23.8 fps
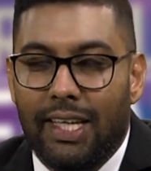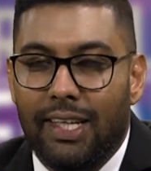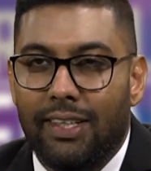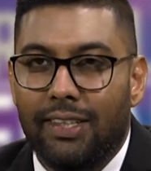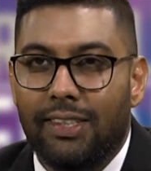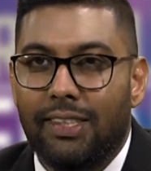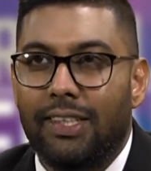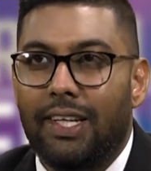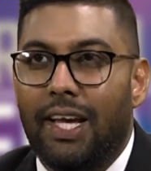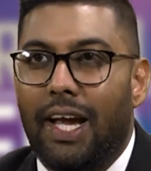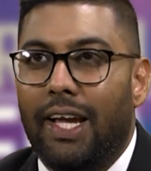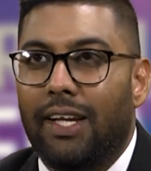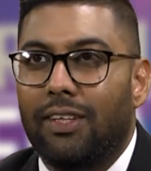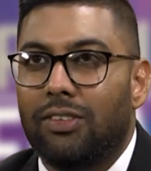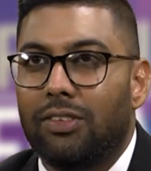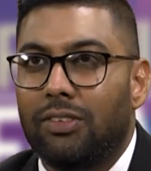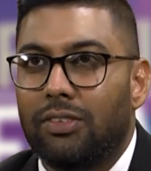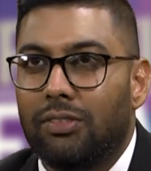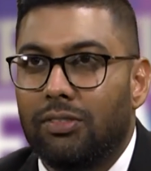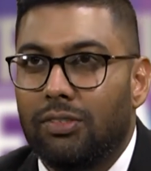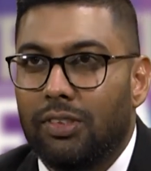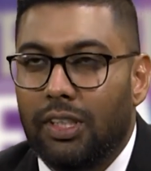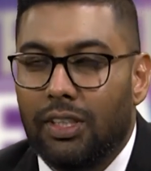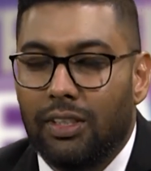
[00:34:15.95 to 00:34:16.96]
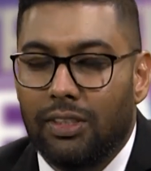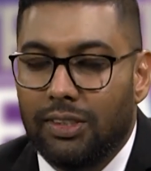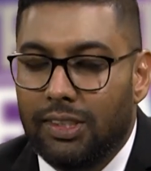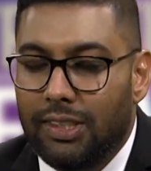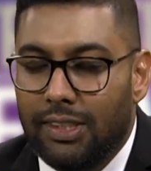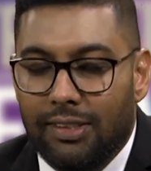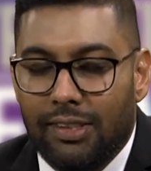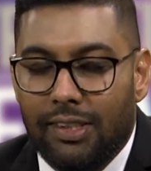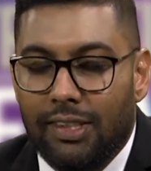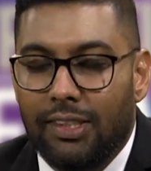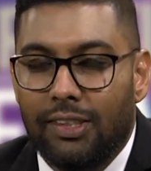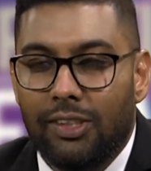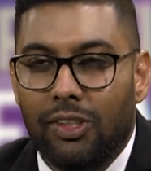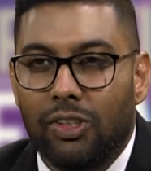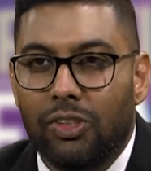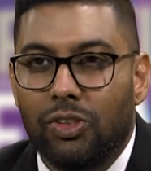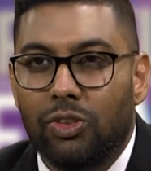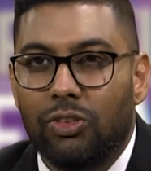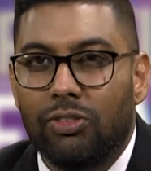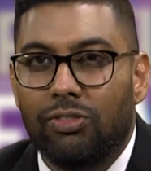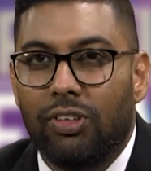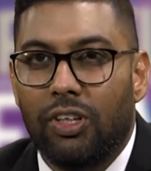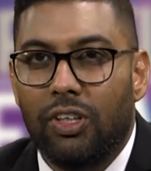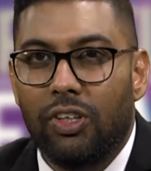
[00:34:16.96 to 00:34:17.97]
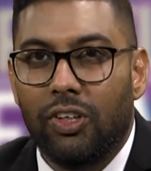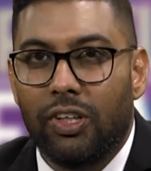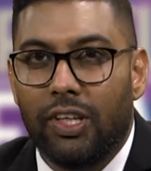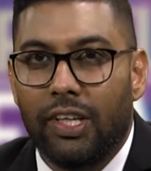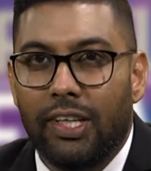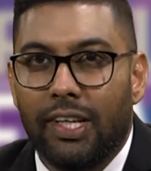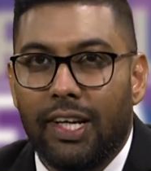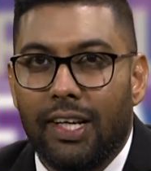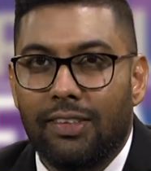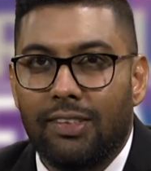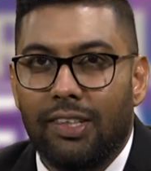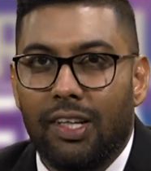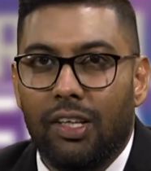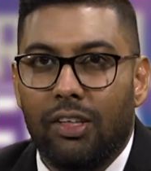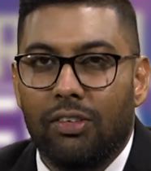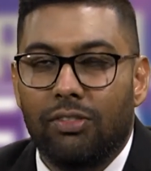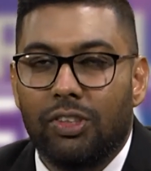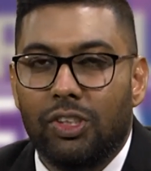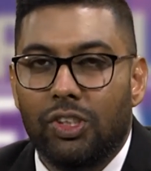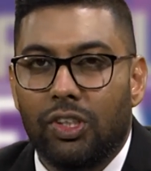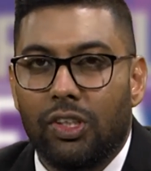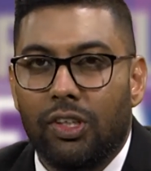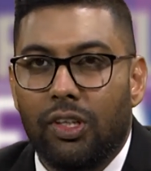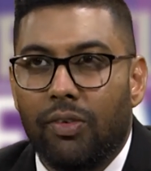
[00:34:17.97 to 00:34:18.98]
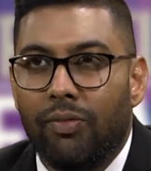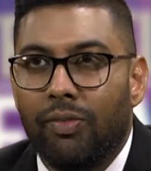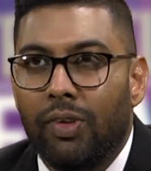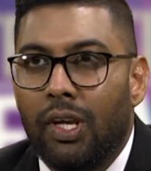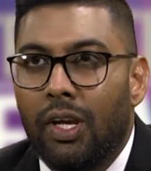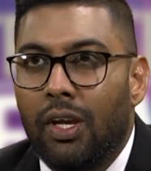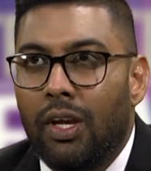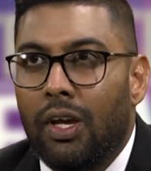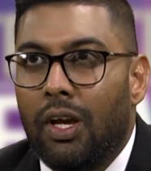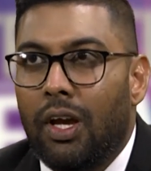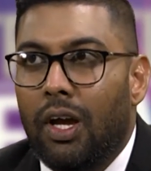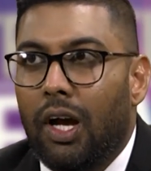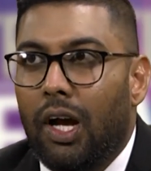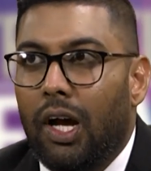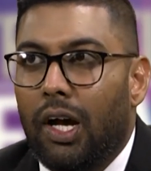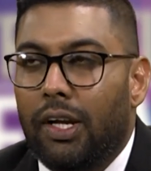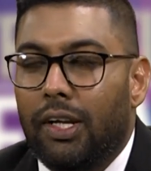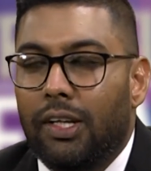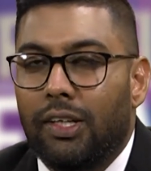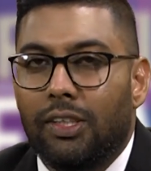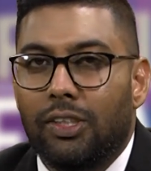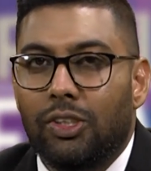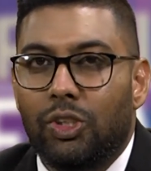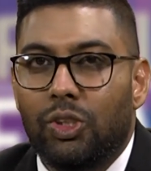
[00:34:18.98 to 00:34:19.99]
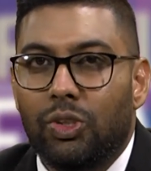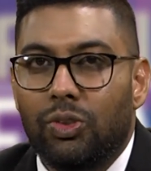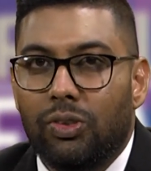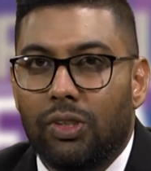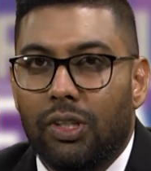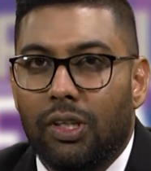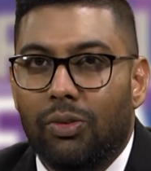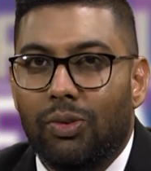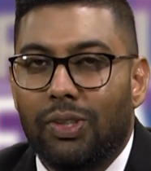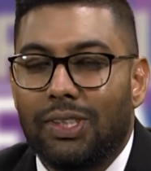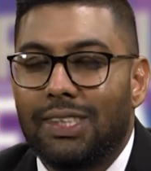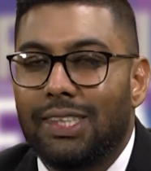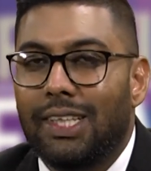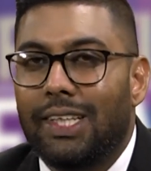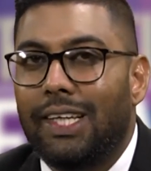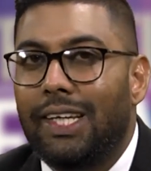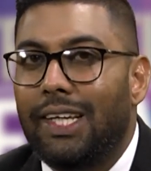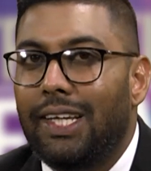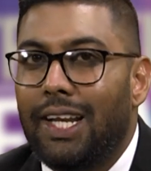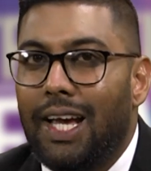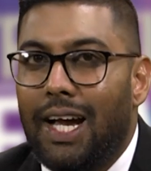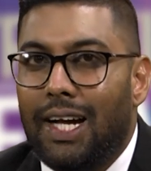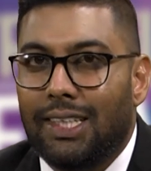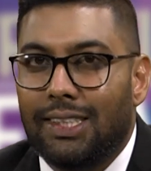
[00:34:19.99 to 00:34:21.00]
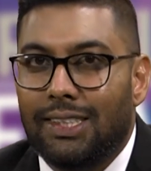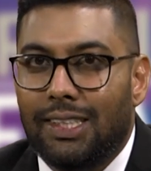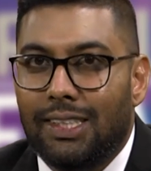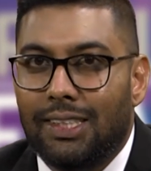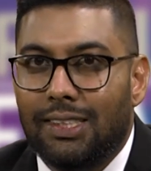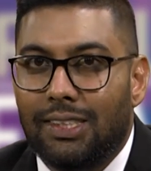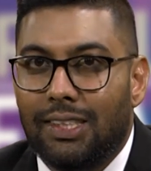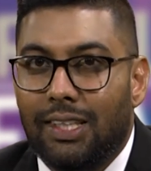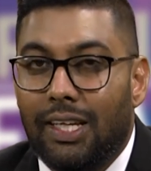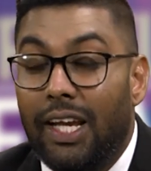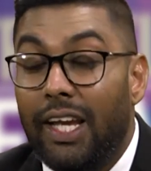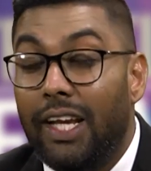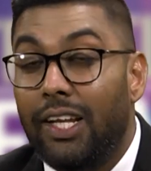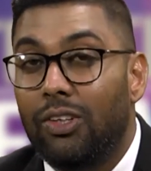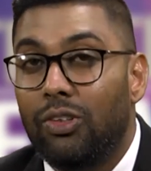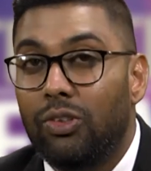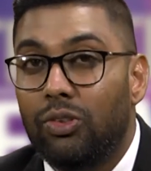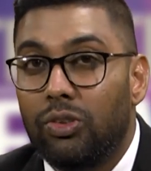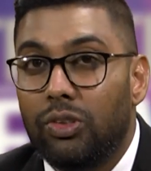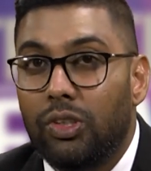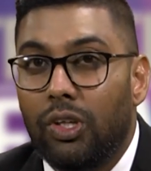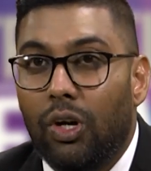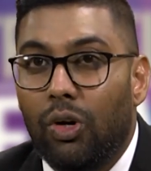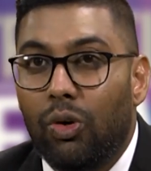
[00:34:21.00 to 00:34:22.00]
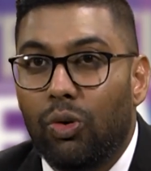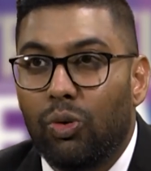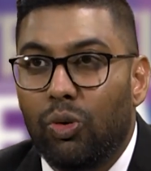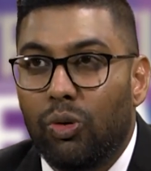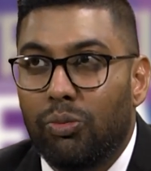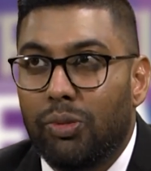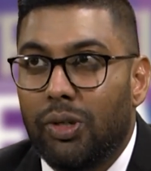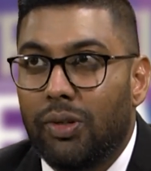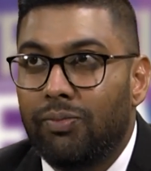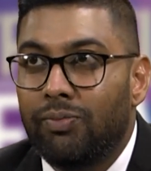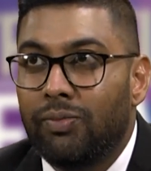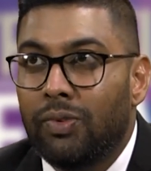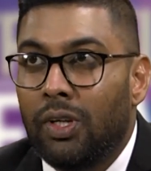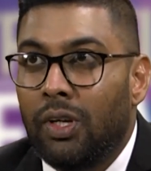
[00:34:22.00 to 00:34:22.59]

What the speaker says: in the night, sitting in your sofa looking at television, and an intruder was to gain access into your home.